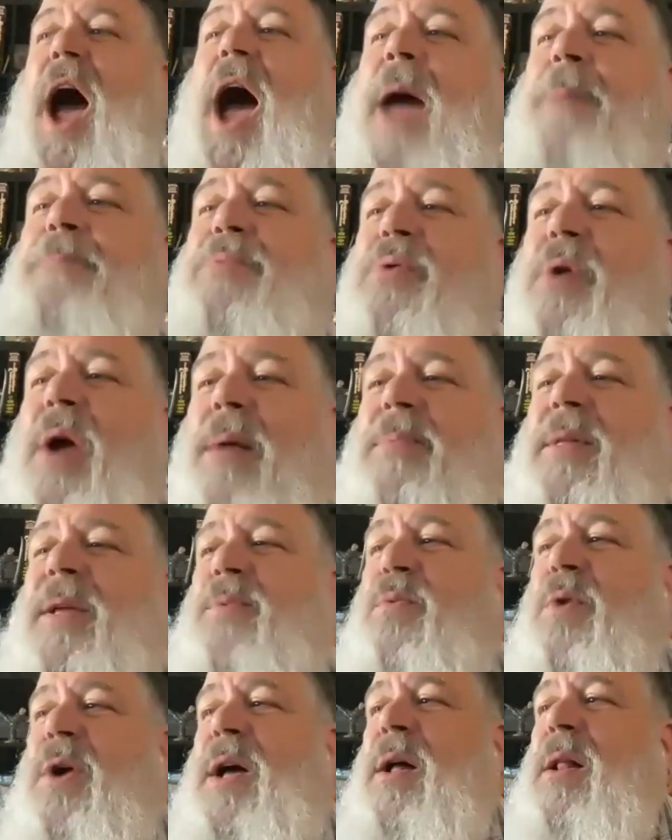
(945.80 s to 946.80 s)
I probably
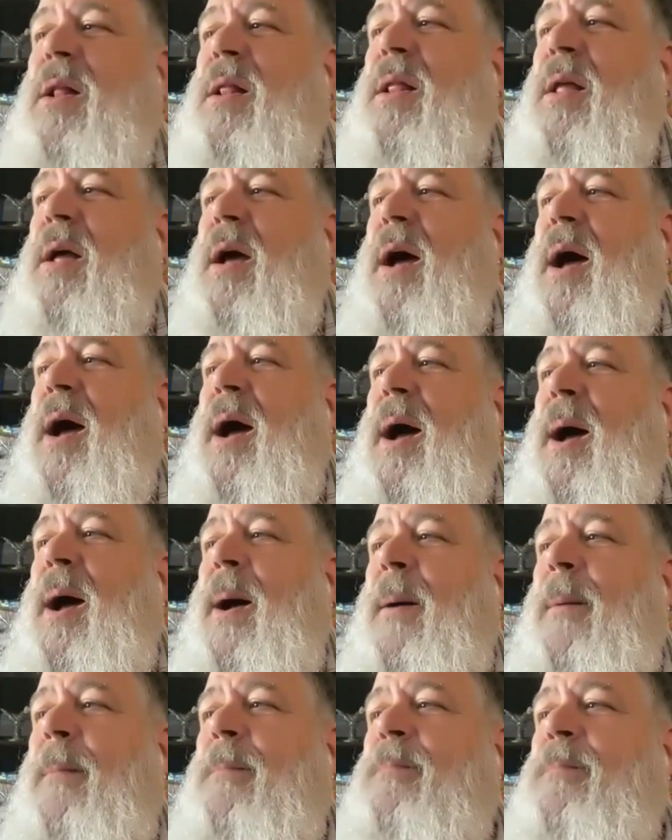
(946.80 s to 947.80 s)
will.
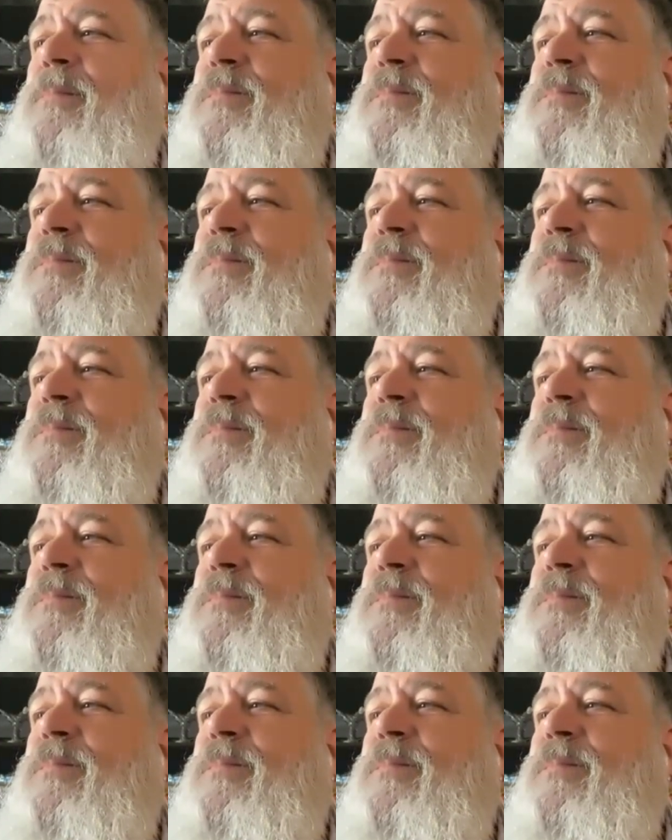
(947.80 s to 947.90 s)
Um,